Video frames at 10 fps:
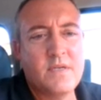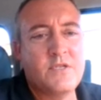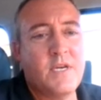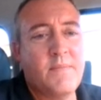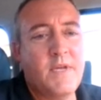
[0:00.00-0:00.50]

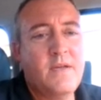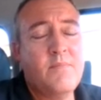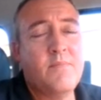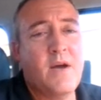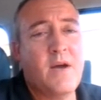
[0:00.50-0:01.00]
Jimmy
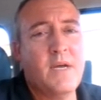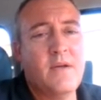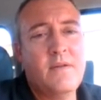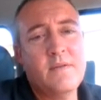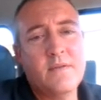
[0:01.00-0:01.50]

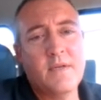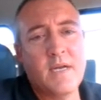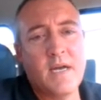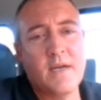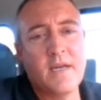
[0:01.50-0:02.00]
Boutwell.
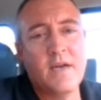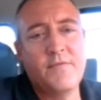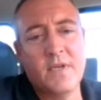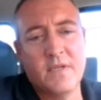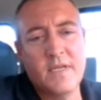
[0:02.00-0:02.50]
Uh, again,
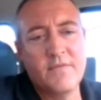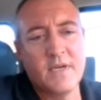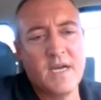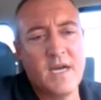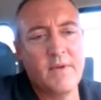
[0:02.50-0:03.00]
if you could leave
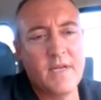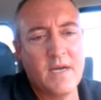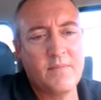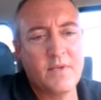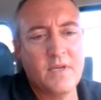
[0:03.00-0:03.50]
a comment
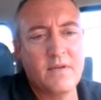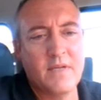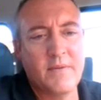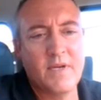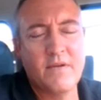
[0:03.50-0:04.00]
down below and
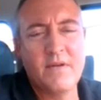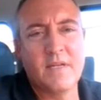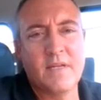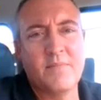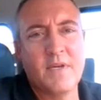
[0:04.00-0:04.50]
let me know you
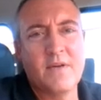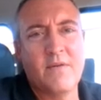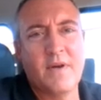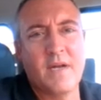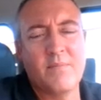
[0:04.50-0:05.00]
got the
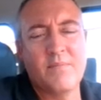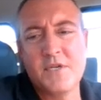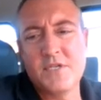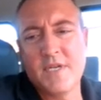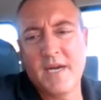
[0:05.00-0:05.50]
Bitcoin, I'd
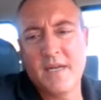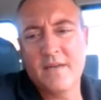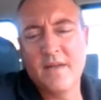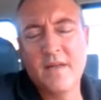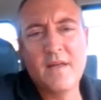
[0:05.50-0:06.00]
appreciate it.
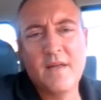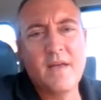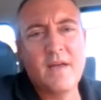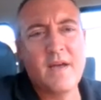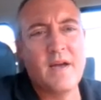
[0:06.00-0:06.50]

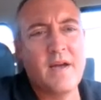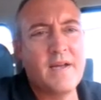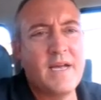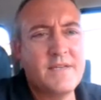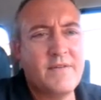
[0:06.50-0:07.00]
Uh,
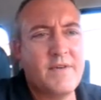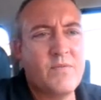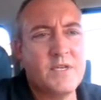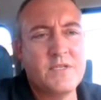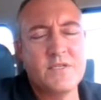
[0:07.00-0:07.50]
guys, have any
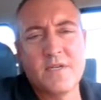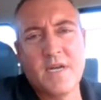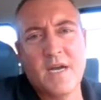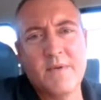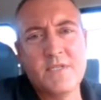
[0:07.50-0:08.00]
questions or
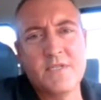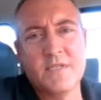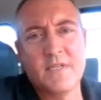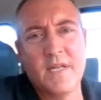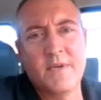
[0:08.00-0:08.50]
comments,
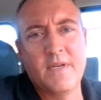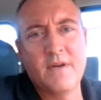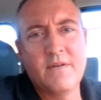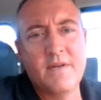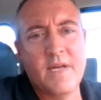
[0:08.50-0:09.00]
just let me
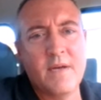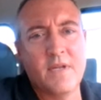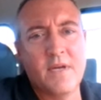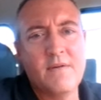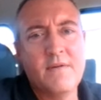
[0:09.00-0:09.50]
know down
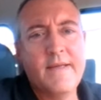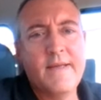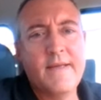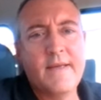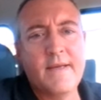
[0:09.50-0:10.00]
below.
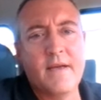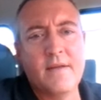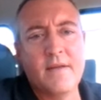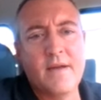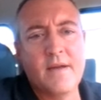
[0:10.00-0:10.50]

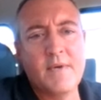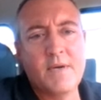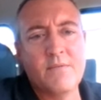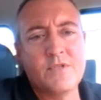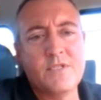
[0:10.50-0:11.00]
And um,
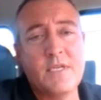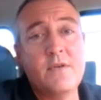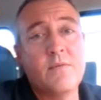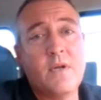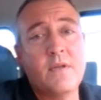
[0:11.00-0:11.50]
I will see
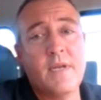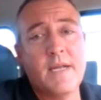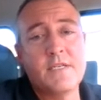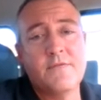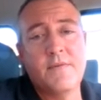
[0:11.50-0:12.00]
you all in the
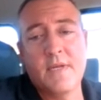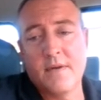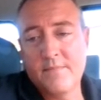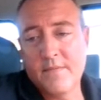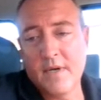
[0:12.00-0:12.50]
next
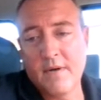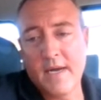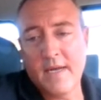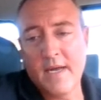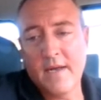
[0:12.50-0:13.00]
video. All
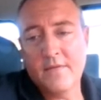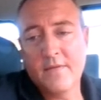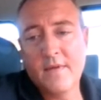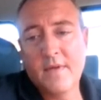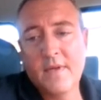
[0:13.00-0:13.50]
right,
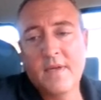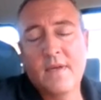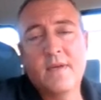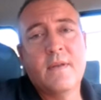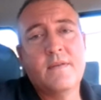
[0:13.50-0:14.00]
guys?
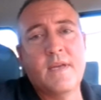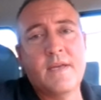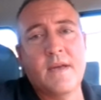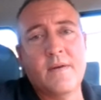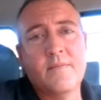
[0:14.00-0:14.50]

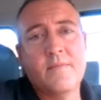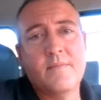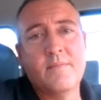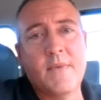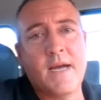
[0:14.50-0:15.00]
Take care.
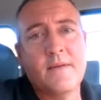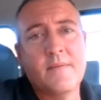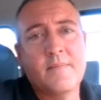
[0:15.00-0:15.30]
Bye.